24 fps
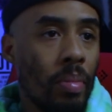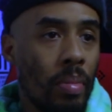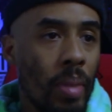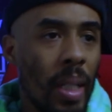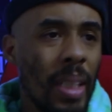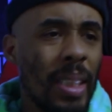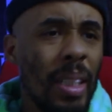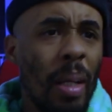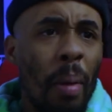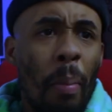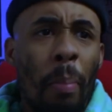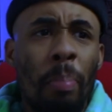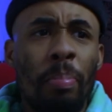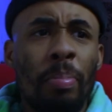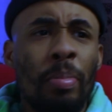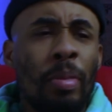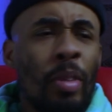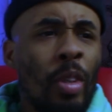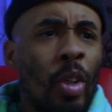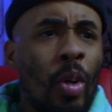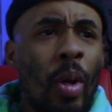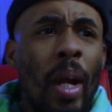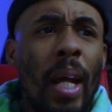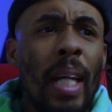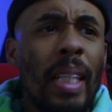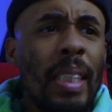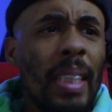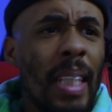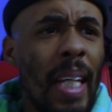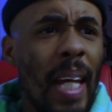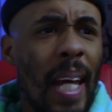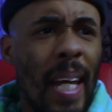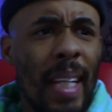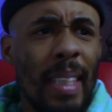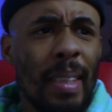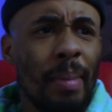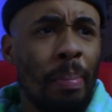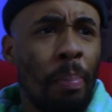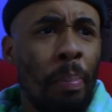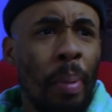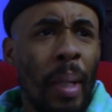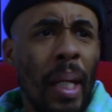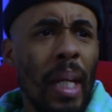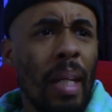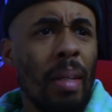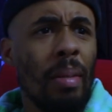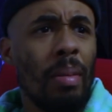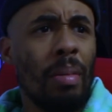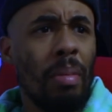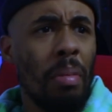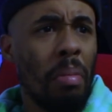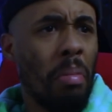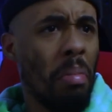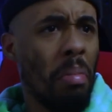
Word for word: That's a crazy ass beat.